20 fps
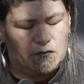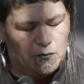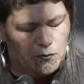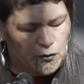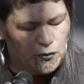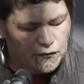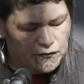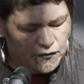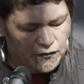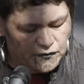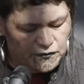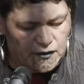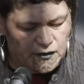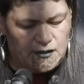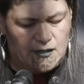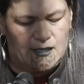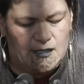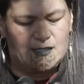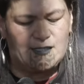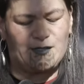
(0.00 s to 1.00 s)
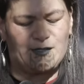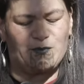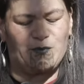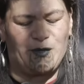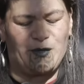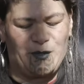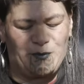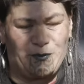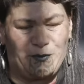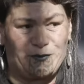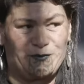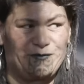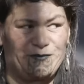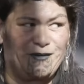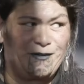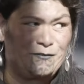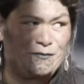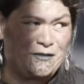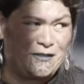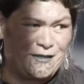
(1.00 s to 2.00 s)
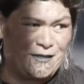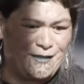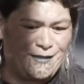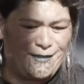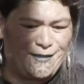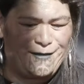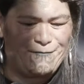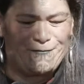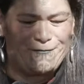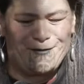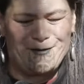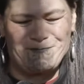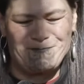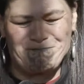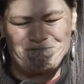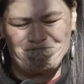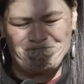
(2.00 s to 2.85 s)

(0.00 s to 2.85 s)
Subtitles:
per 50,000 people. I better get that right.